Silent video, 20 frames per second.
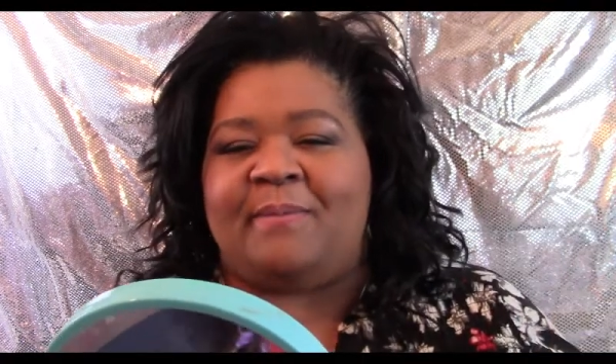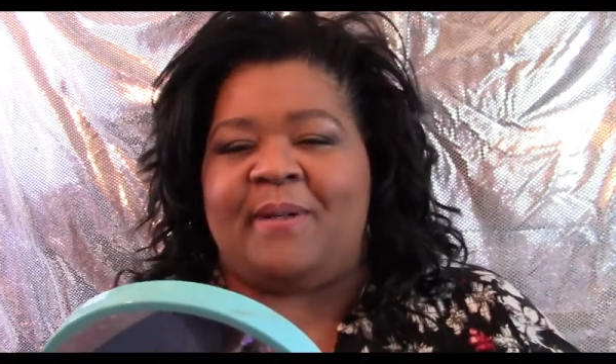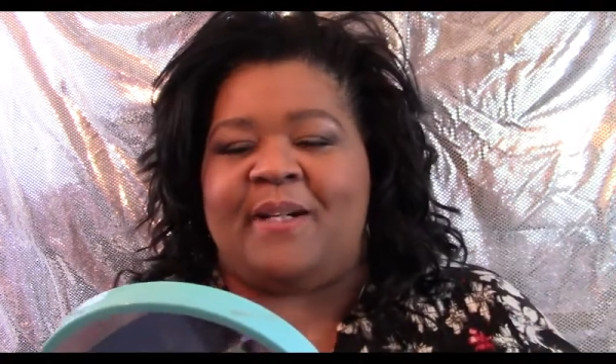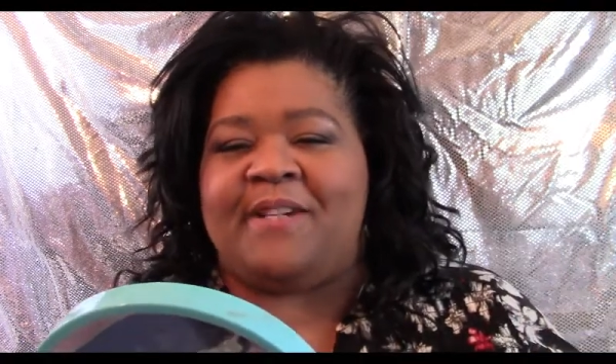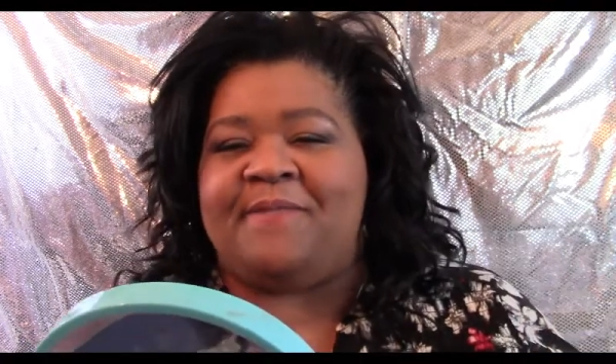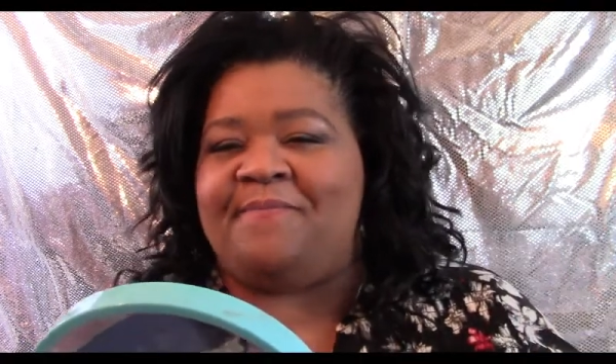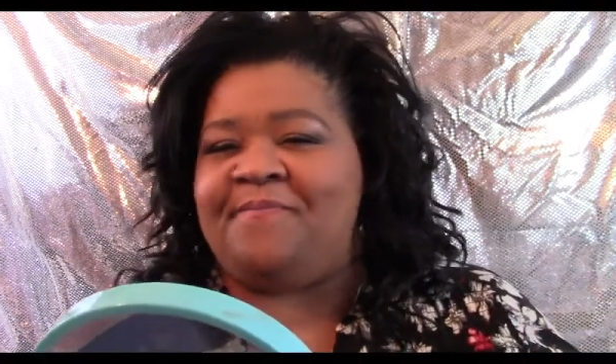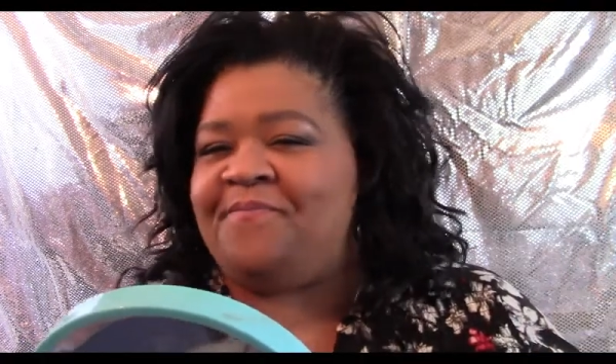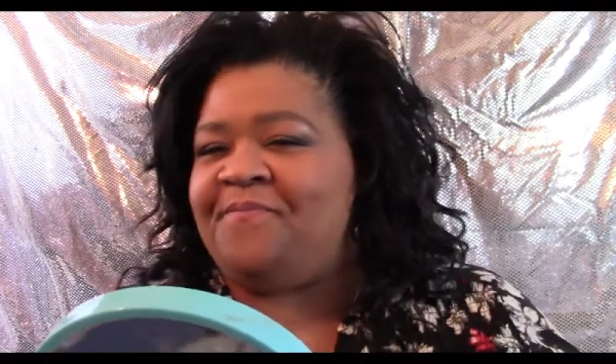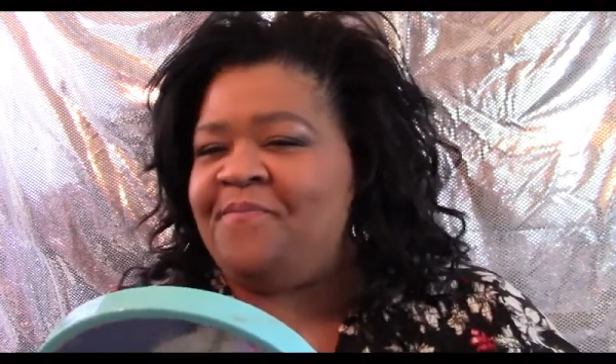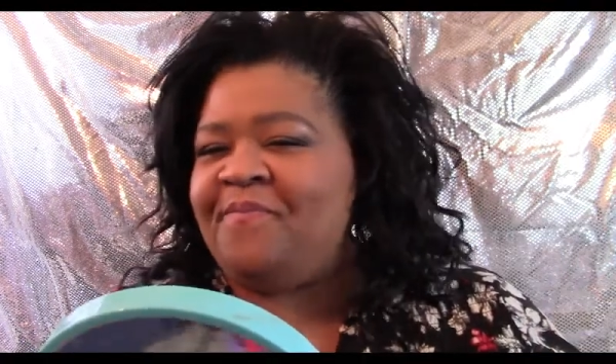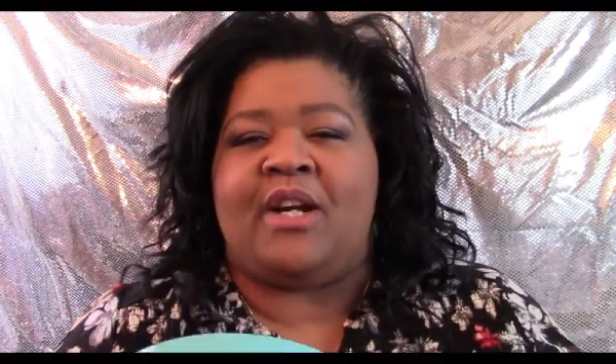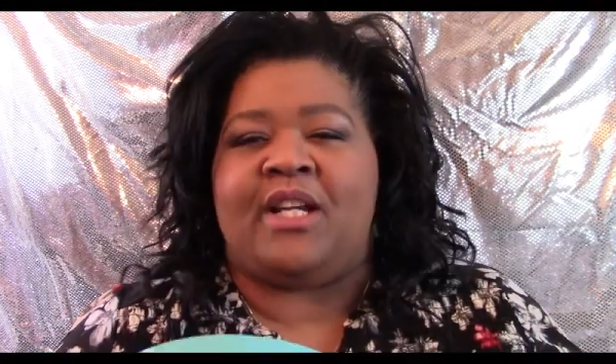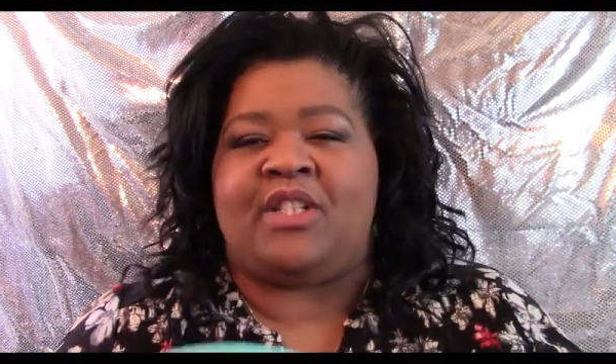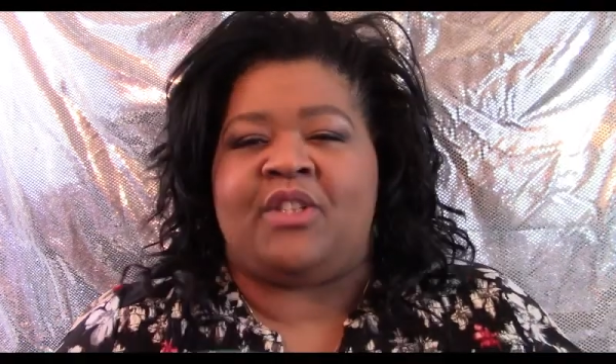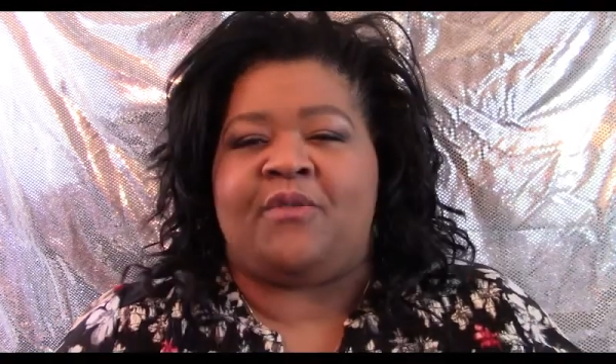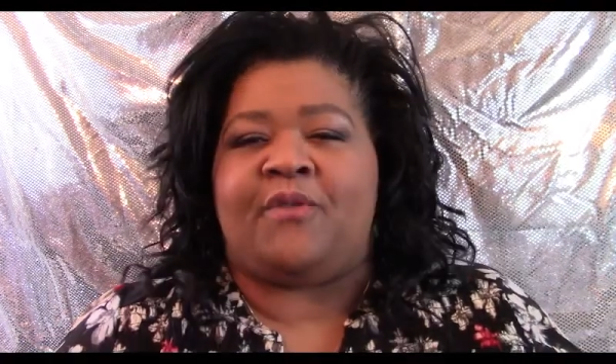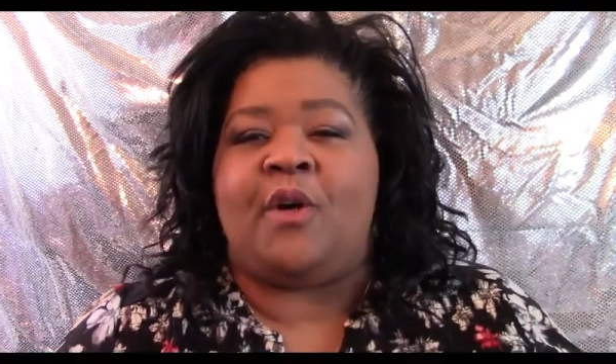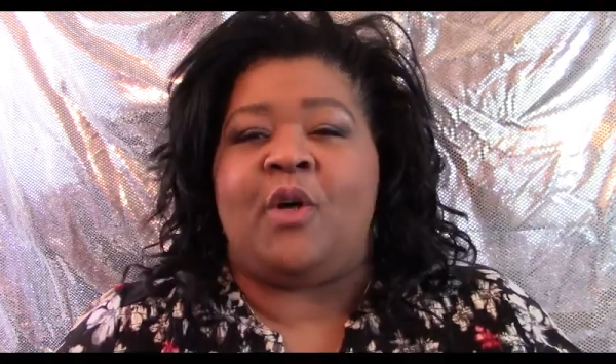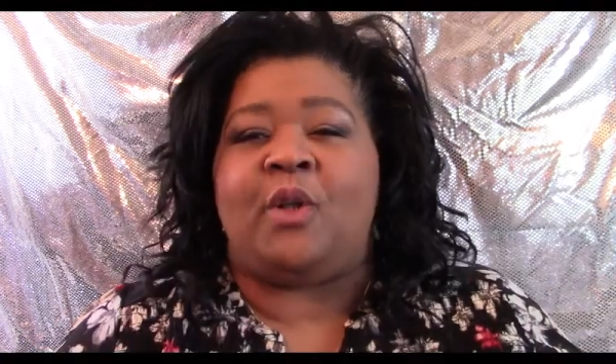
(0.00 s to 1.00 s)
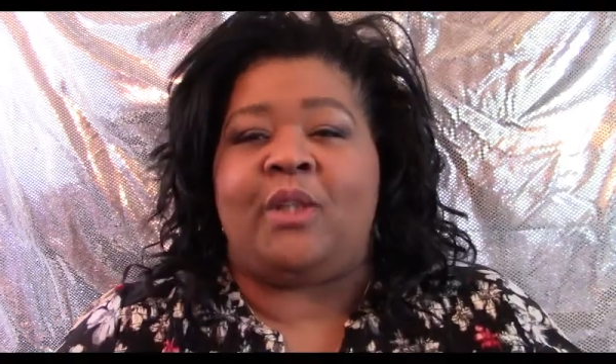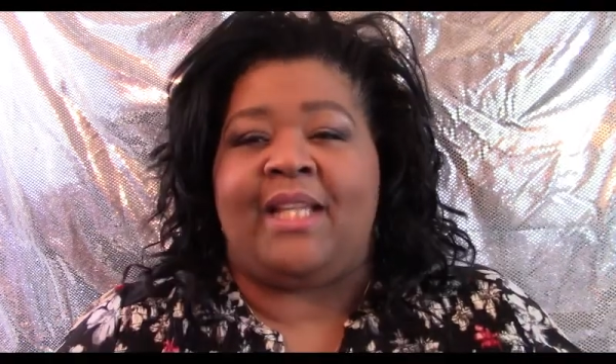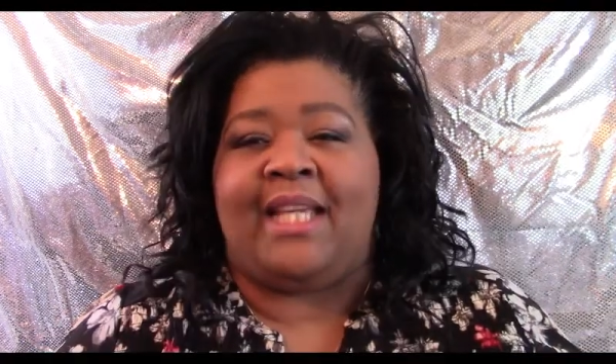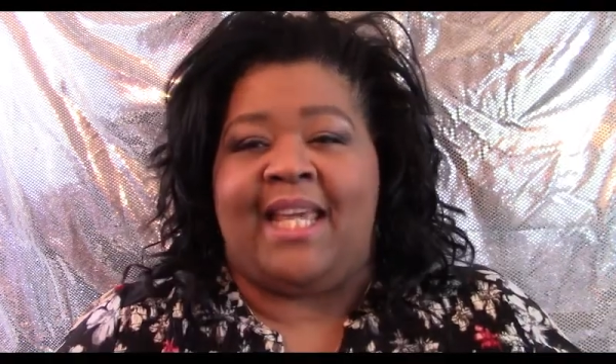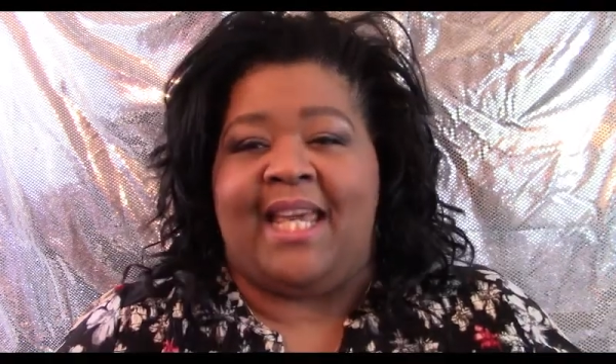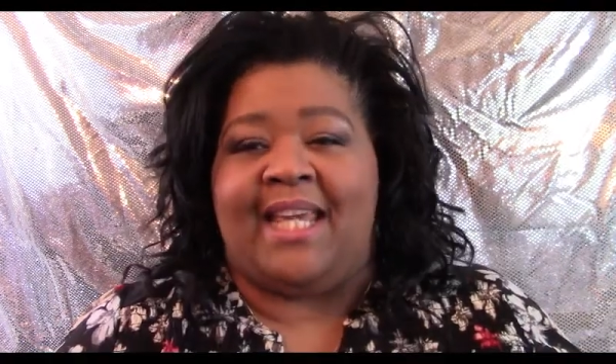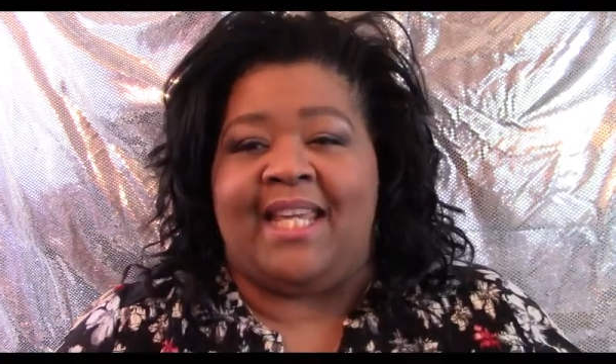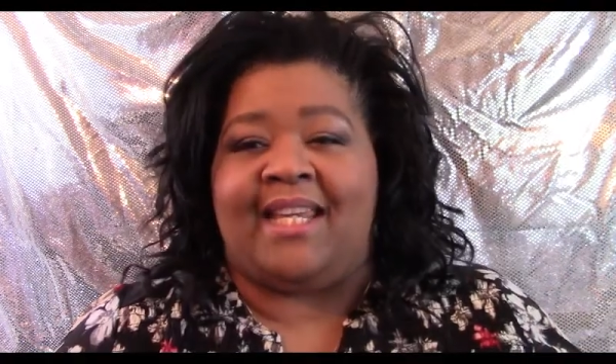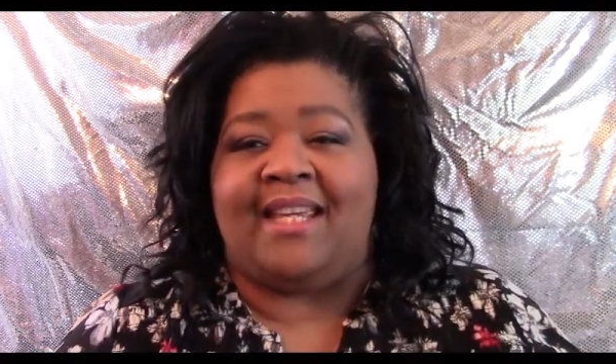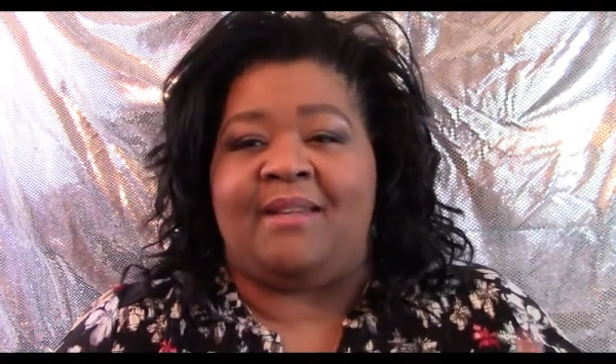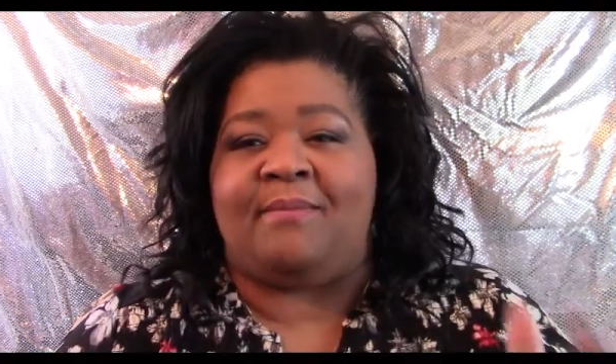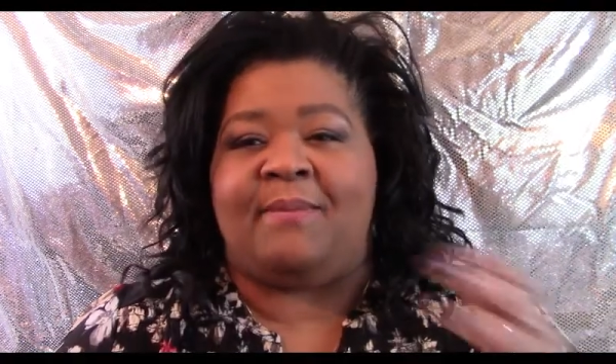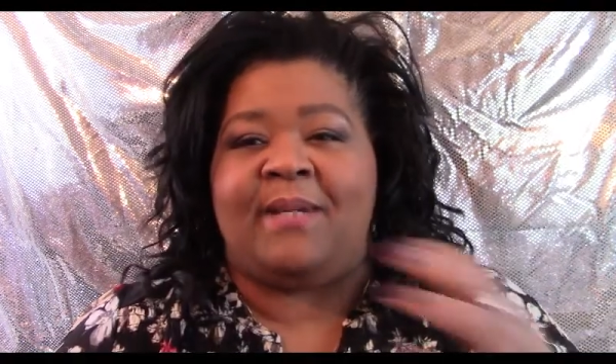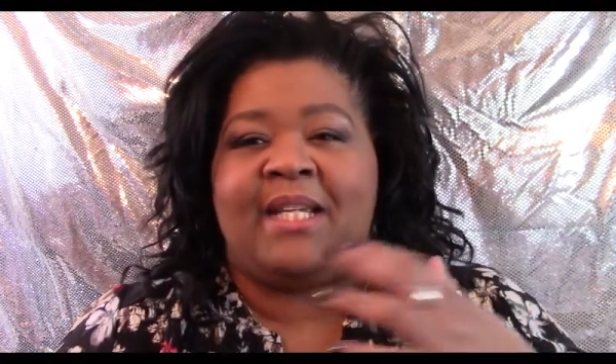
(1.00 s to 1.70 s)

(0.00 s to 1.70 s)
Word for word: but exfoliated,